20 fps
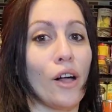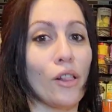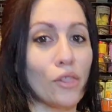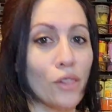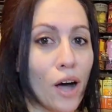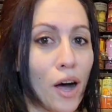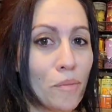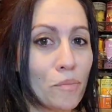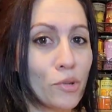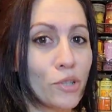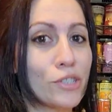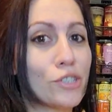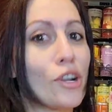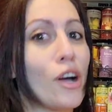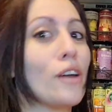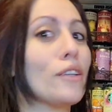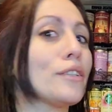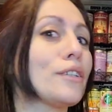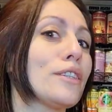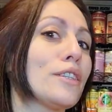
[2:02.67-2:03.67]
a lot more
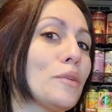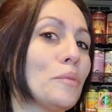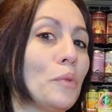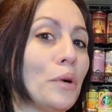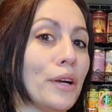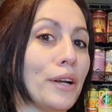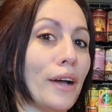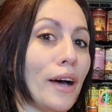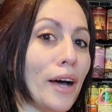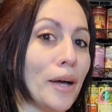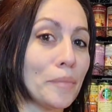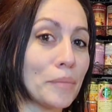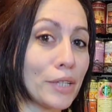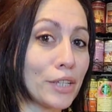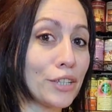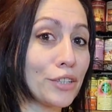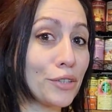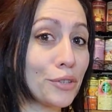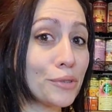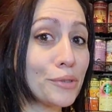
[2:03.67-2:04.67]
chocolate than what I'm
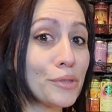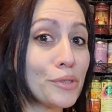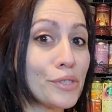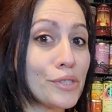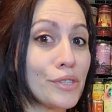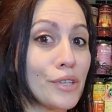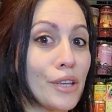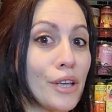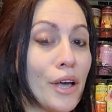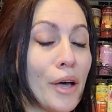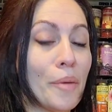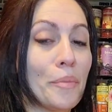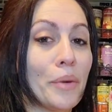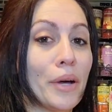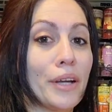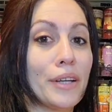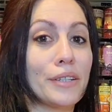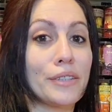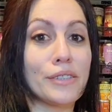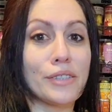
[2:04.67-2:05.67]
gonna use,
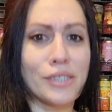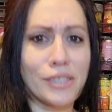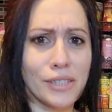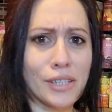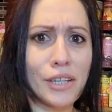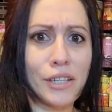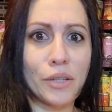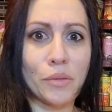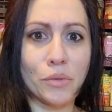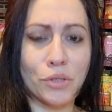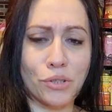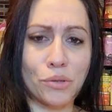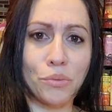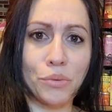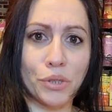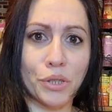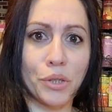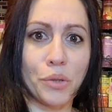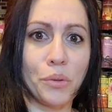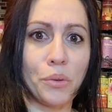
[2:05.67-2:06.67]
but still it was a
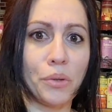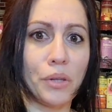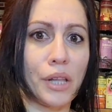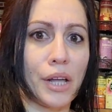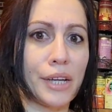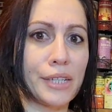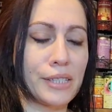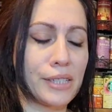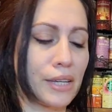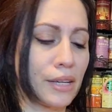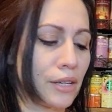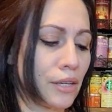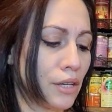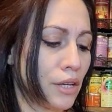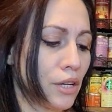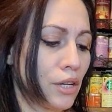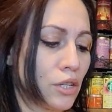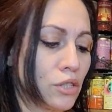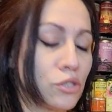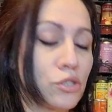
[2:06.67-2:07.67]
really cool idea.
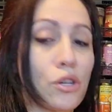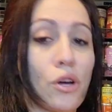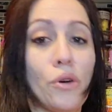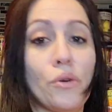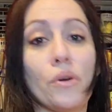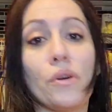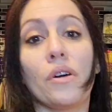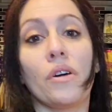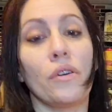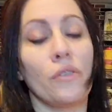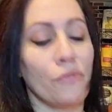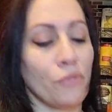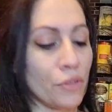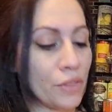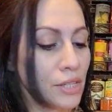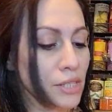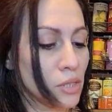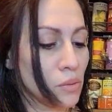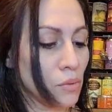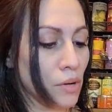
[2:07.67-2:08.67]
So for
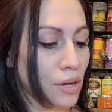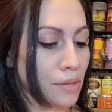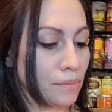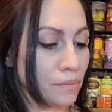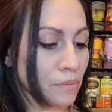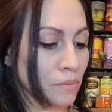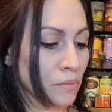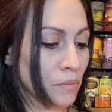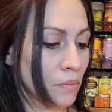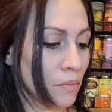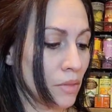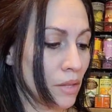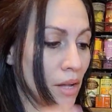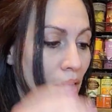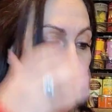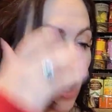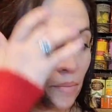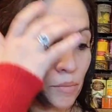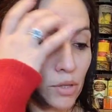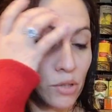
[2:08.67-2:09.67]
this one,
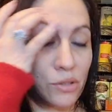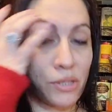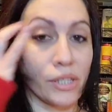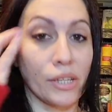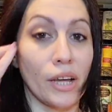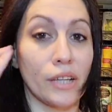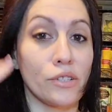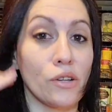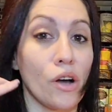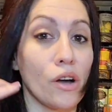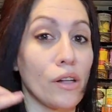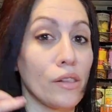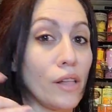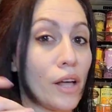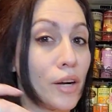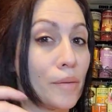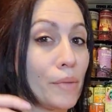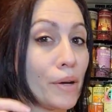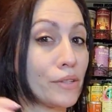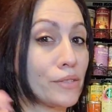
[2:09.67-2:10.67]
I talk a
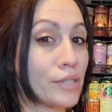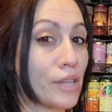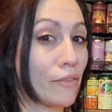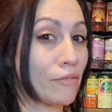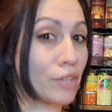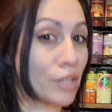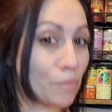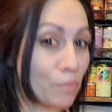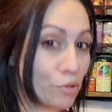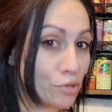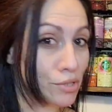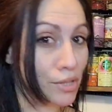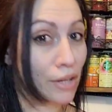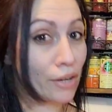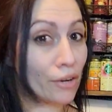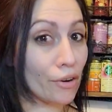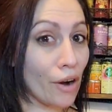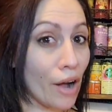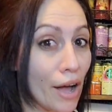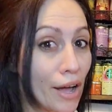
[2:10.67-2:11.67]
lot about 70%
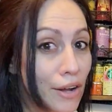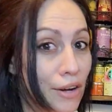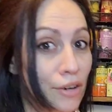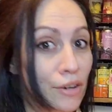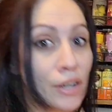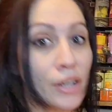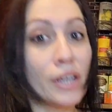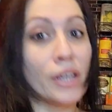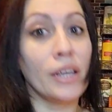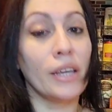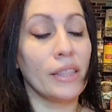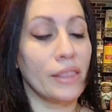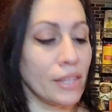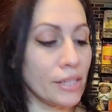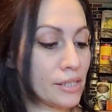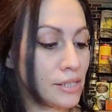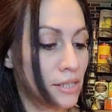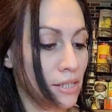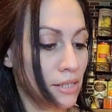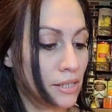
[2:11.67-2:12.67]
or higher.
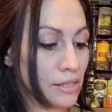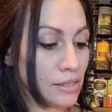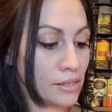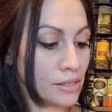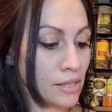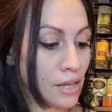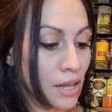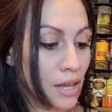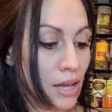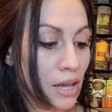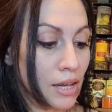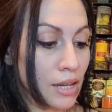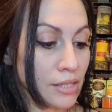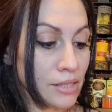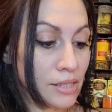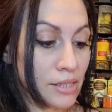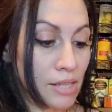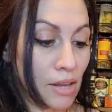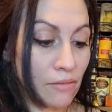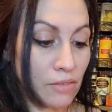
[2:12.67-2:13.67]
This is
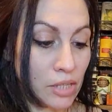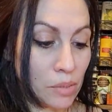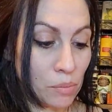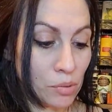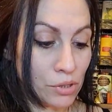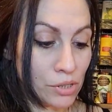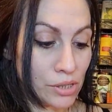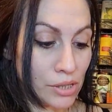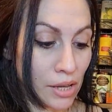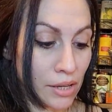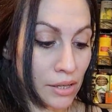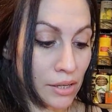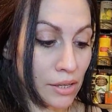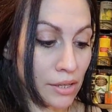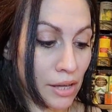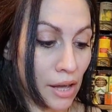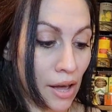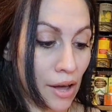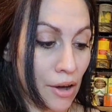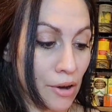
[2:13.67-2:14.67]
70%
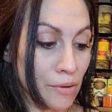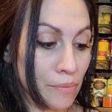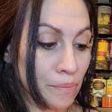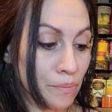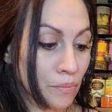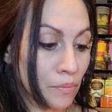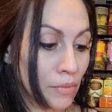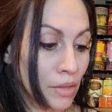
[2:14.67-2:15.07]
cacao